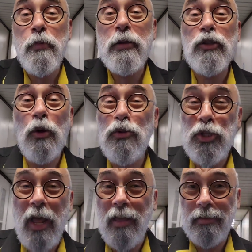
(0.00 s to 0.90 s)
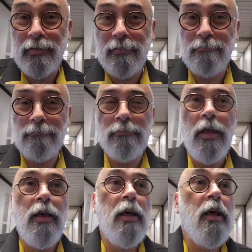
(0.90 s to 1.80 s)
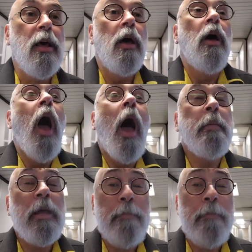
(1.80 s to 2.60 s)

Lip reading: buddy would be so jealous. Let